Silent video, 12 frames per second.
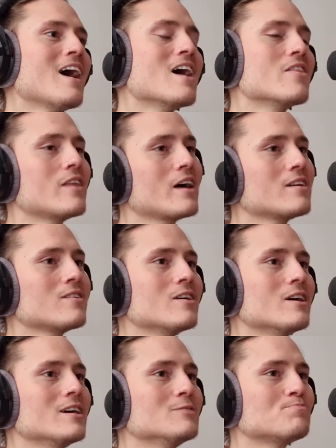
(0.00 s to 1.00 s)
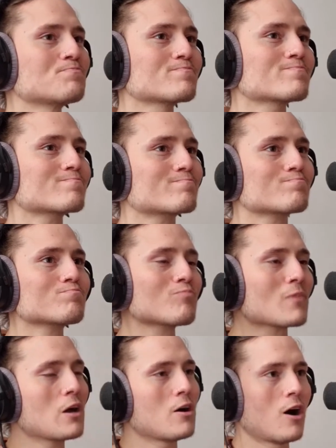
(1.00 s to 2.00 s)
And then
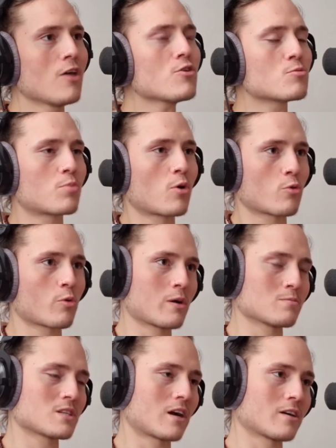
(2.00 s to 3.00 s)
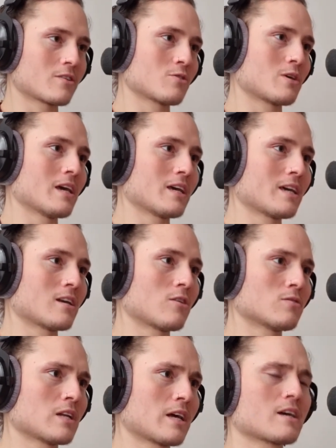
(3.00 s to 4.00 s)
other programs started to kick in. I
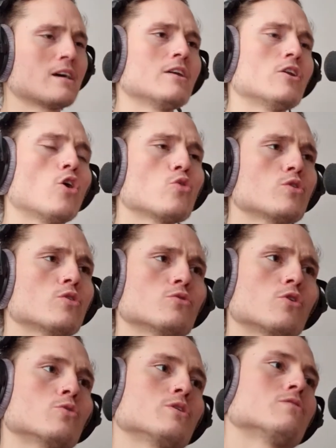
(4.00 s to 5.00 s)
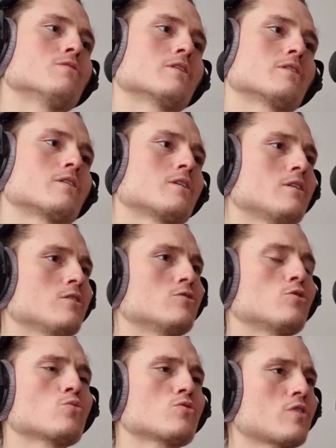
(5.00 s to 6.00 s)
was like, no, Ivan,
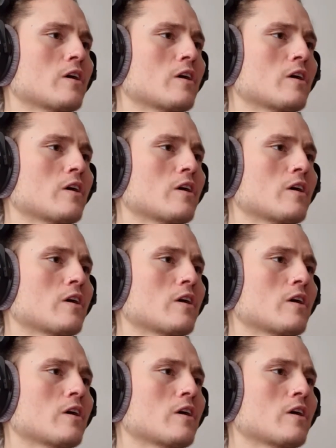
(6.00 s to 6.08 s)
don't